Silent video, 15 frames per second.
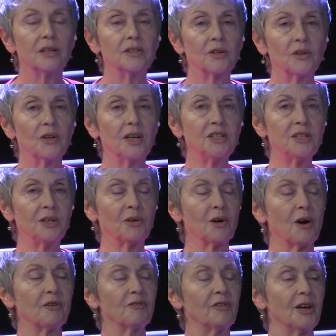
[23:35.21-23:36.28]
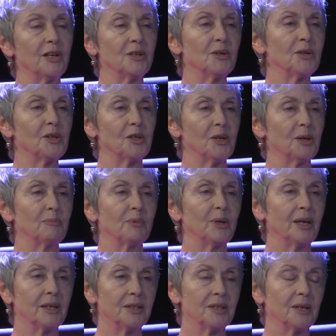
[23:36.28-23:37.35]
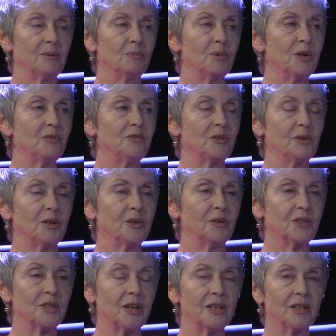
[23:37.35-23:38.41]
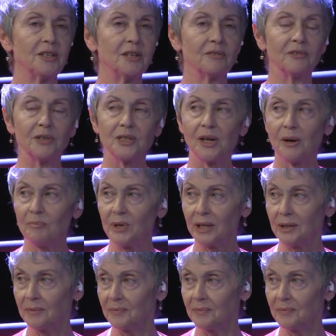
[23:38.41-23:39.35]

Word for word: So let's hear our final clip and move to a slightly different topic.